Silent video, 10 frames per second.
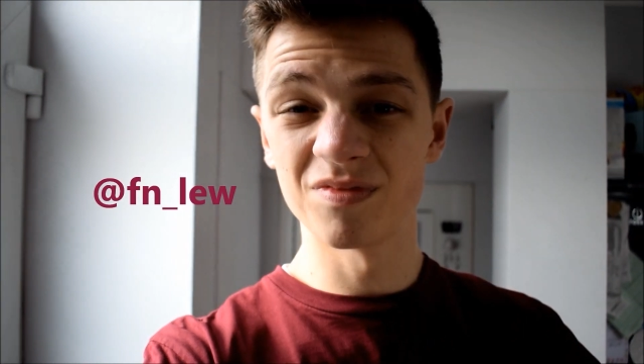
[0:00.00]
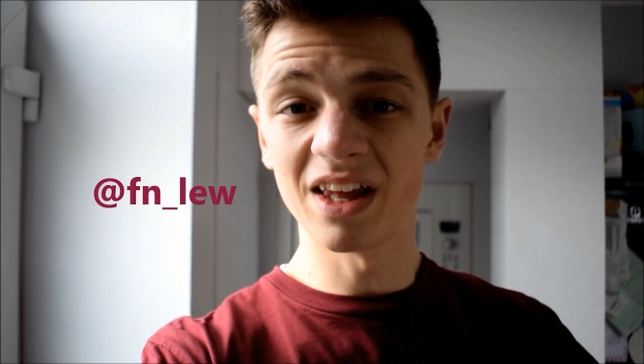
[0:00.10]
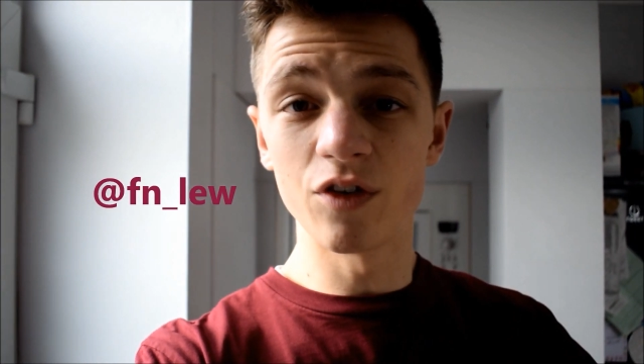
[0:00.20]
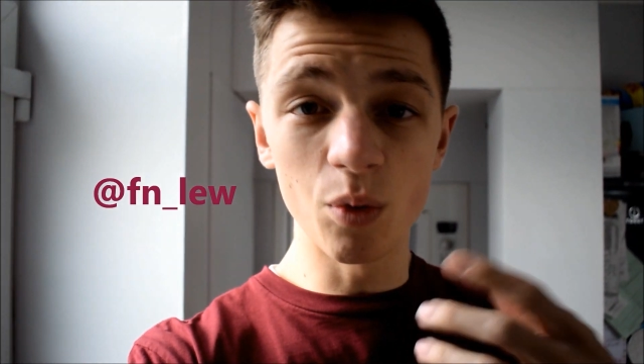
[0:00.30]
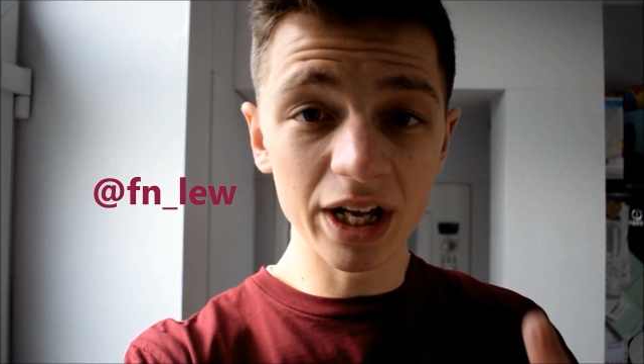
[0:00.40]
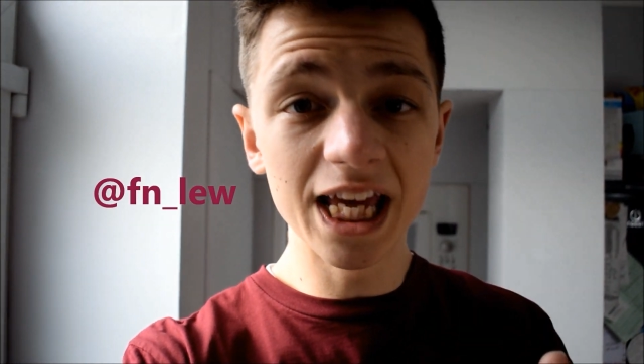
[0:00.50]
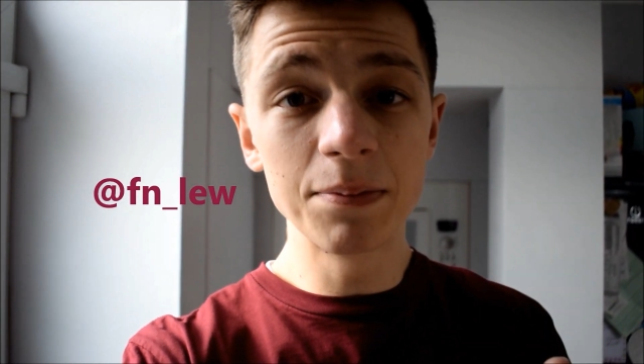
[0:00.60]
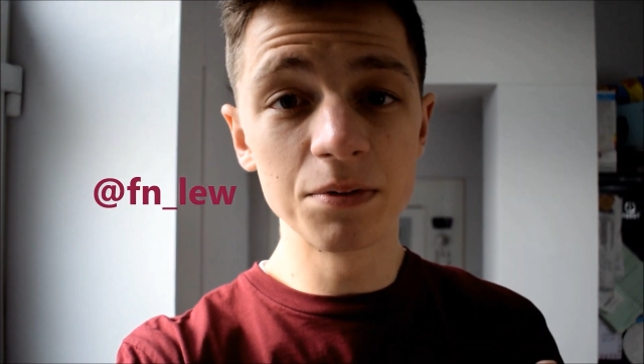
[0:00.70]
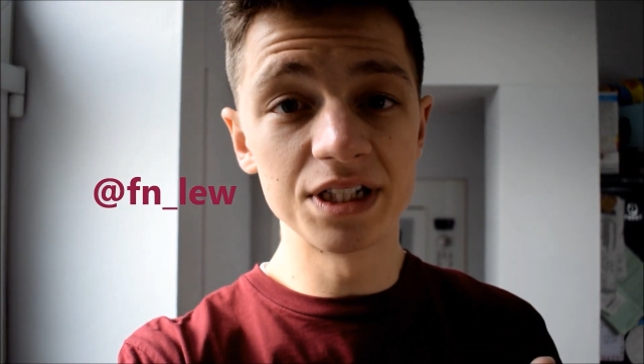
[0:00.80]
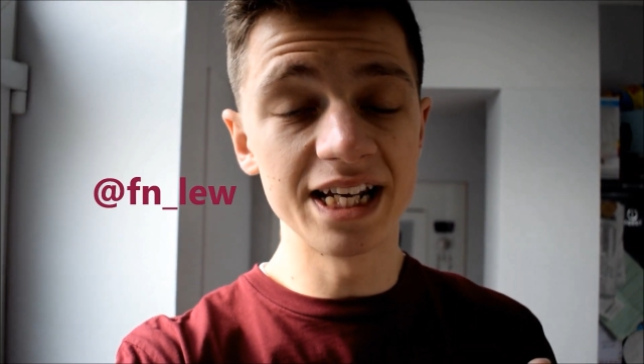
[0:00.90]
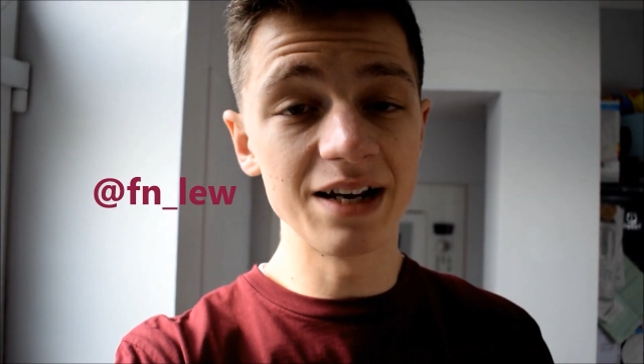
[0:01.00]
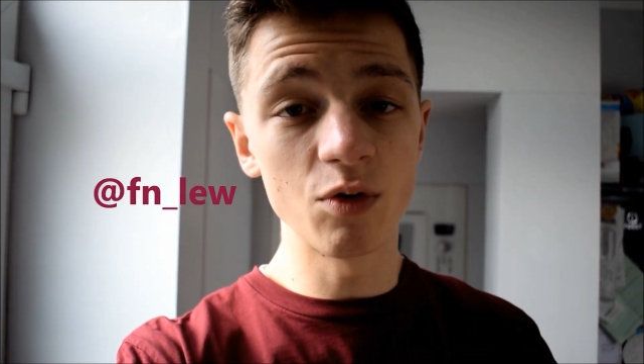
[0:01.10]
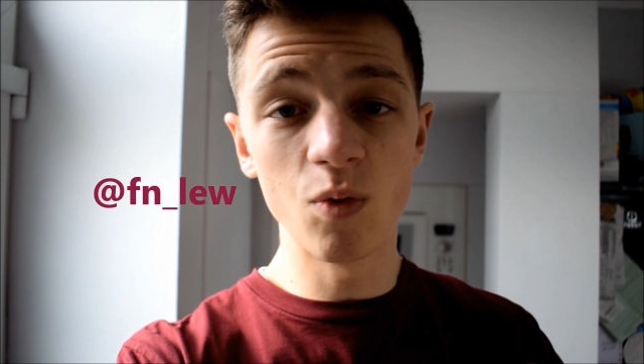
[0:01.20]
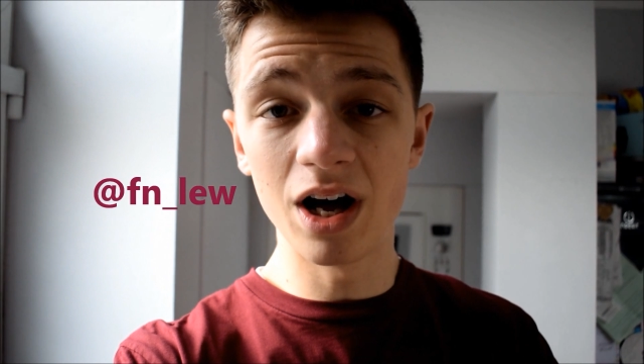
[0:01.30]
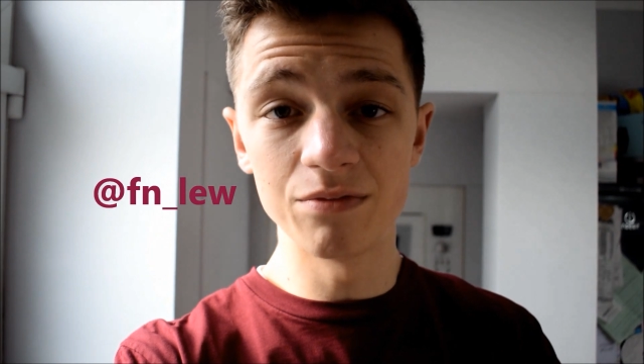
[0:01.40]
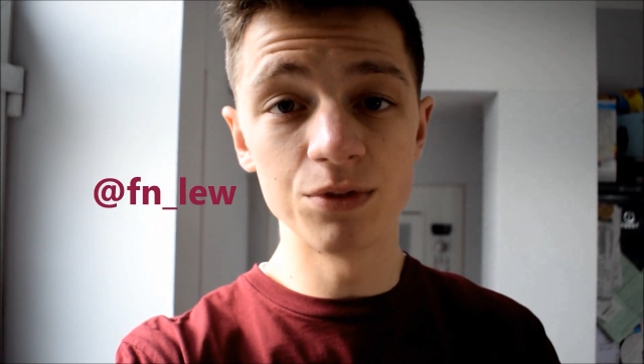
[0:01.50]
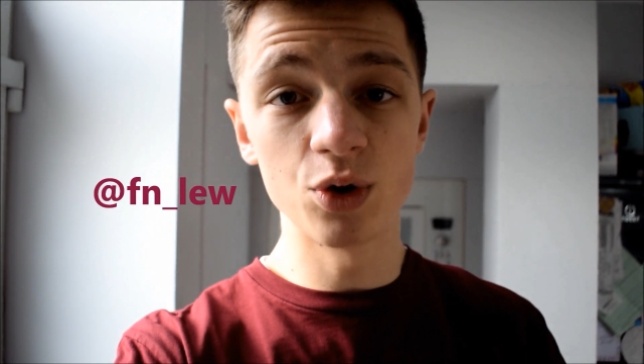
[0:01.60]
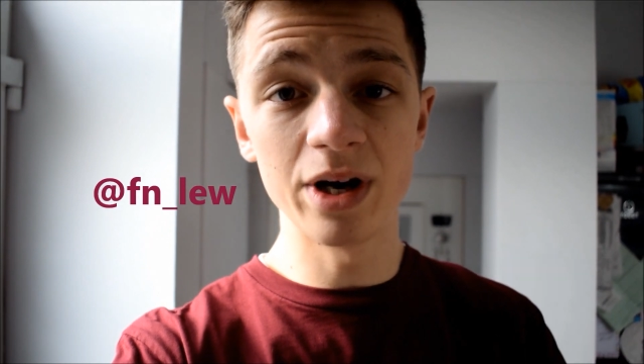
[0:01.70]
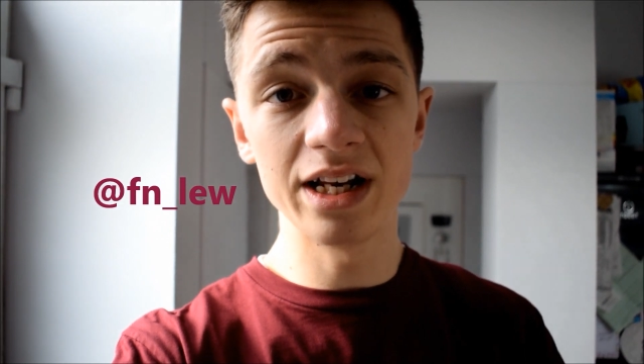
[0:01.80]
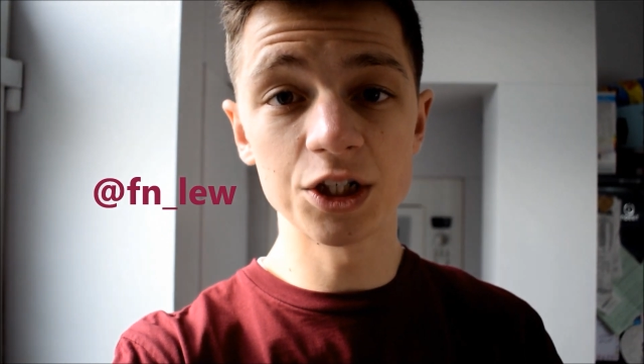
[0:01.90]
If you want to keep up to date with what I'm
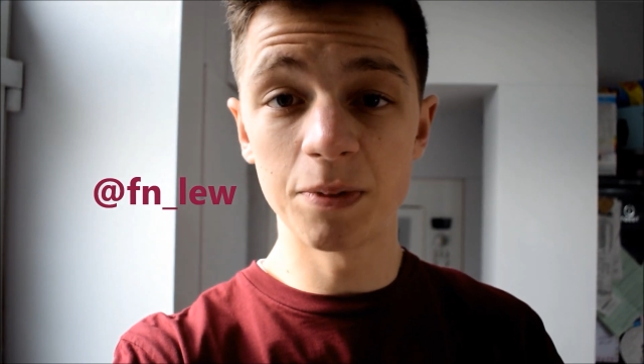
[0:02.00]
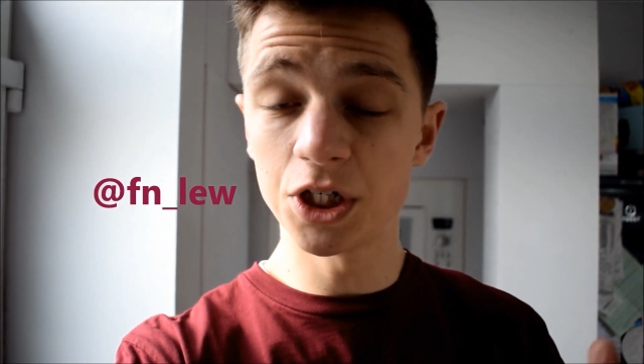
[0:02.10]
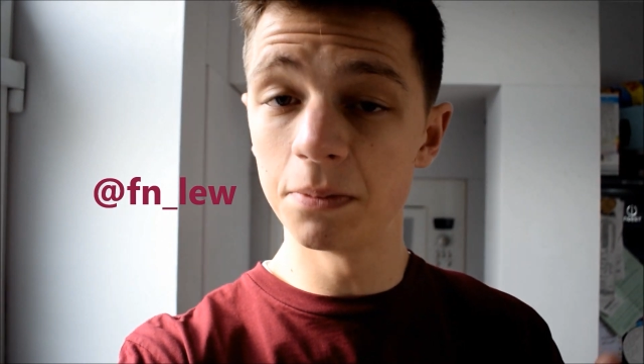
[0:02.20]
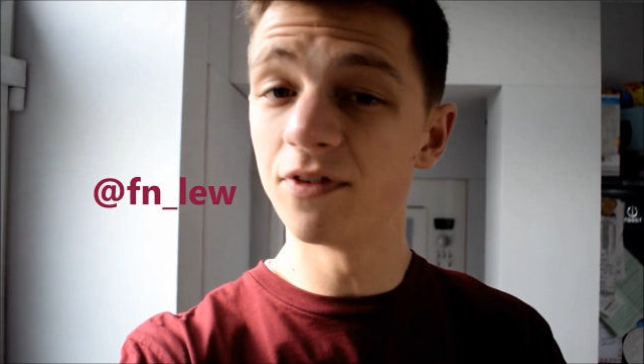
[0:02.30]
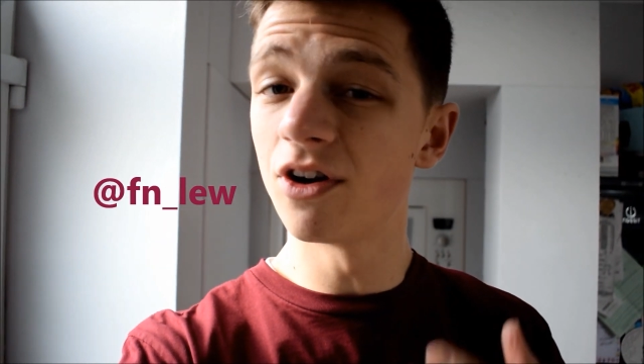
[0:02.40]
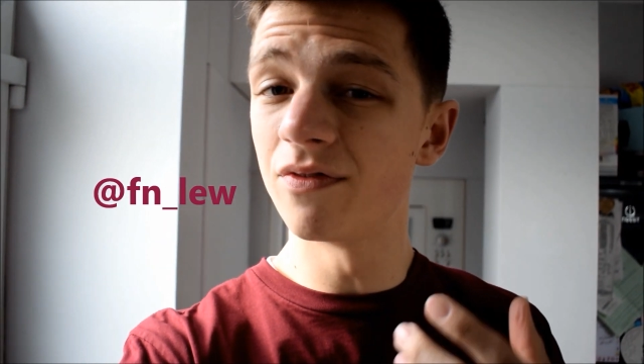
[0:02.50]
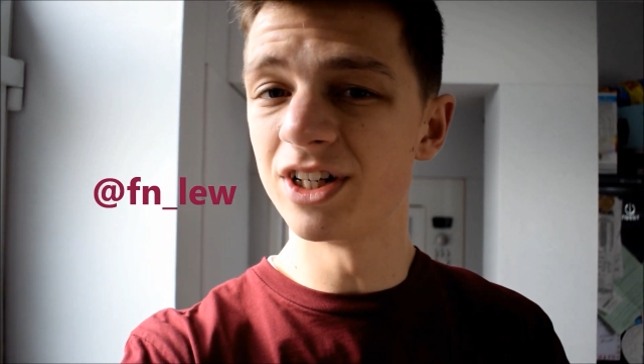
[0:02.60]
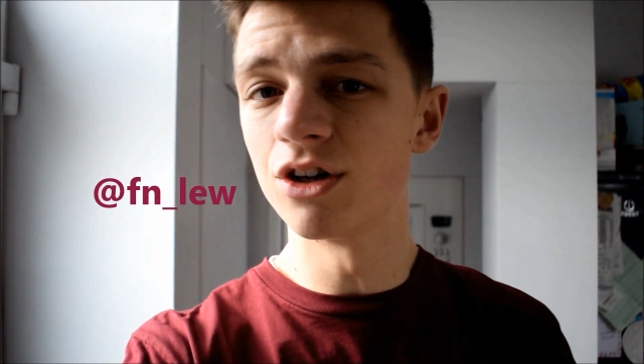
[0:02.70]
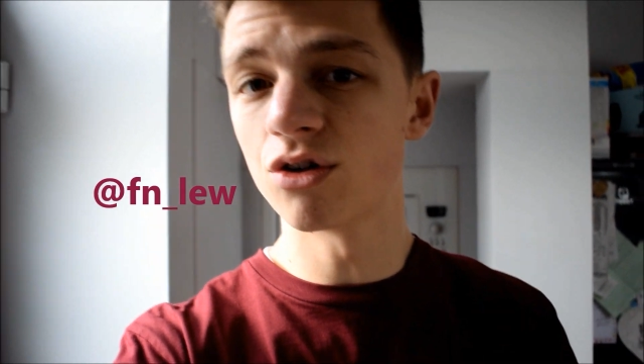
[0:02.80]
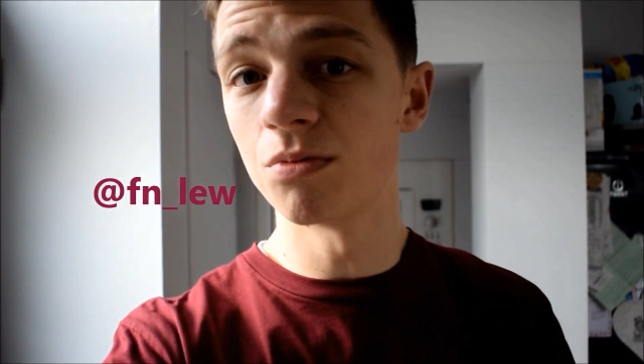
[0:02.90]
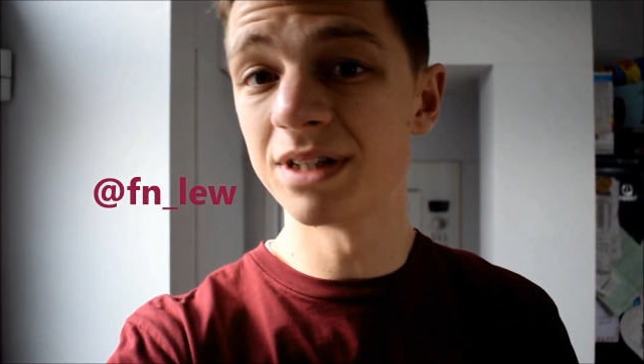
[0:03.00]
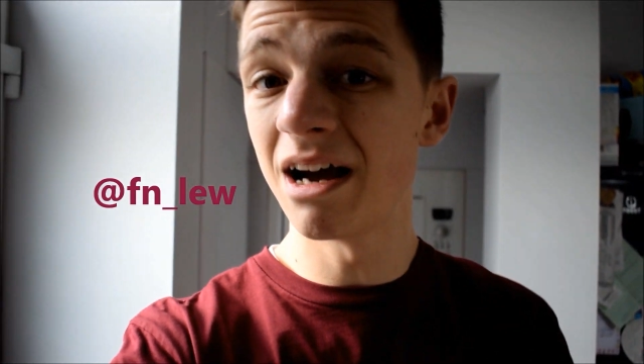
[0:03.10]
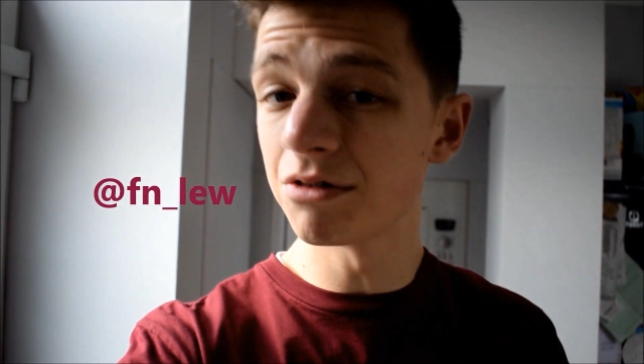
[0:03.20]
doing, especially before a video comes out,